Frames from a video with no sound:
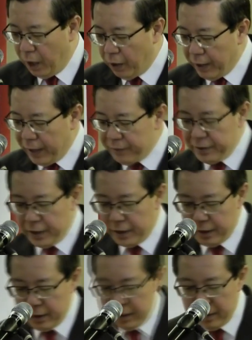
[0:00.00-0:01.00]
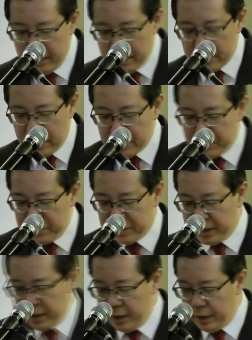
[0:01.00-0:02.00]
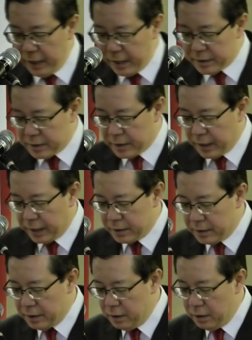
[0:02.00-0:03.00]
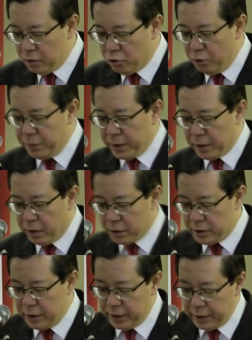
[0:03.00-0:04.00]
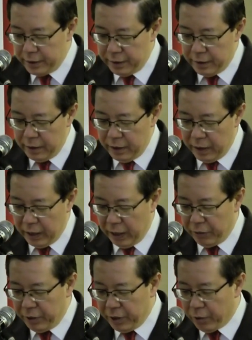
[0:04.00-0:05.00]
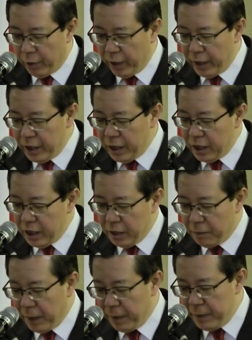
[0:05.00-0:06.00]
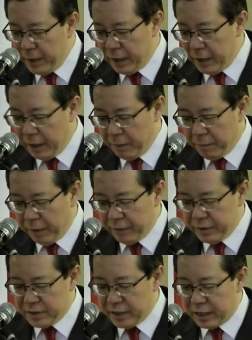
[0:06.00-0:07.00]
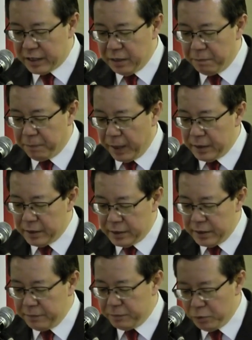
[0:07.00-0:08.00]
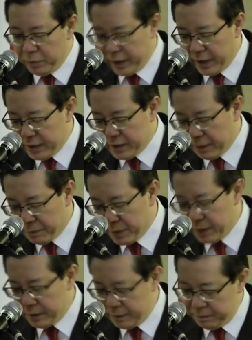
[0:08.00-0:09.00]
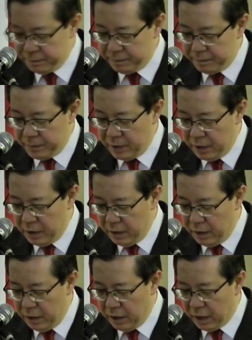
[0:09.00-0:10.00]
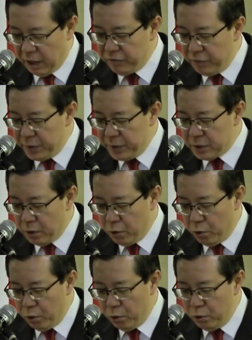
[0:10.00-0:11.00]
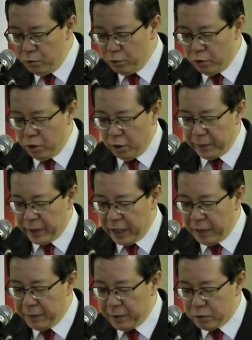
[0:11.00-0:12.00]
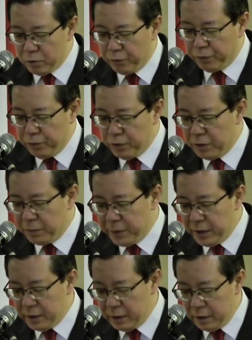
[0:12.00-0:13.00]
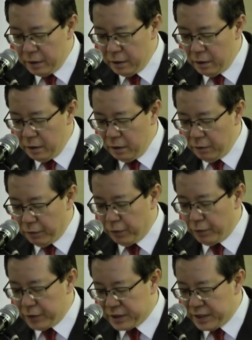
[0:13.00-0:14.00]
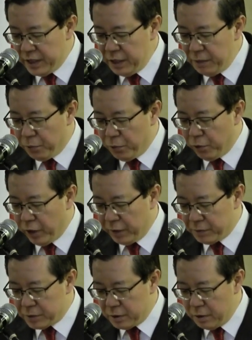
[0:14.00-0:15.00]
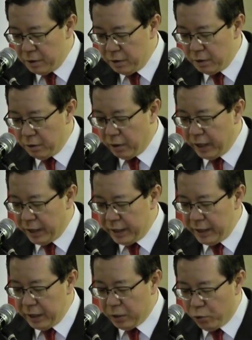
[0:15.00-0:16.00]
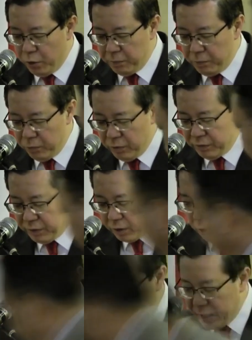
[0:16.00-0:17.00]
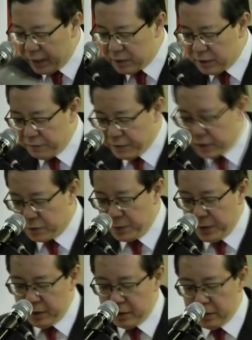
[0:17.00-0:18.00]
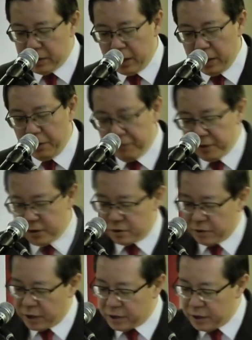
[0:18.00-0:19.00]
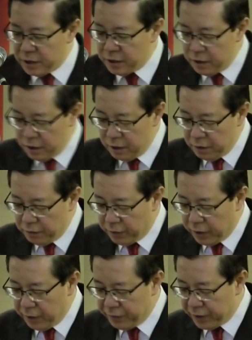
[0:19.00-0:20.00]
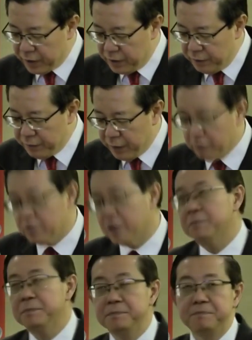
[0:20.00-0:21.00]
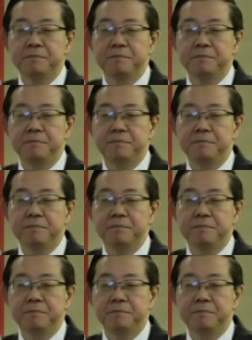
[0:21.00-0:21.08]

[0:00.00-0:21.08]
However, such reskilling exercise could be costly and we require a public and private sector partnership to make this happen. Governments alone would not be able foot the bill for reskilling programs, nor are they equipped with the comprehensive experience and infrastructure for an effective outcome.